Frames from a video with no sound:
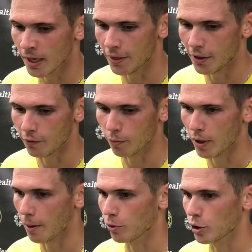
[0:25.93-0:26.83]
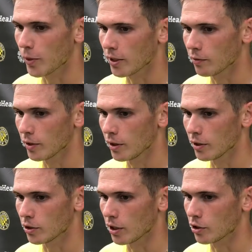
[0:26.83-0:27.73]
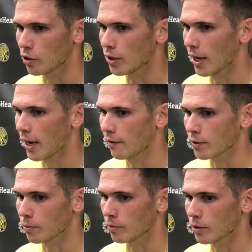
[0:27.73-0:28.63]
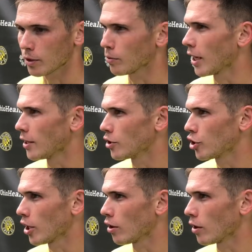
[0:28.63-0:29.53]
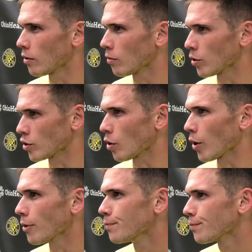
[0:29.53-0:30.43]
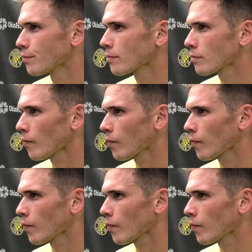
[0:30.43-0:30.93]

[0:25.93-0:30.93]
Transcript: I think from that perspective, it's it's good to have some some light shed on what's going on. Sure.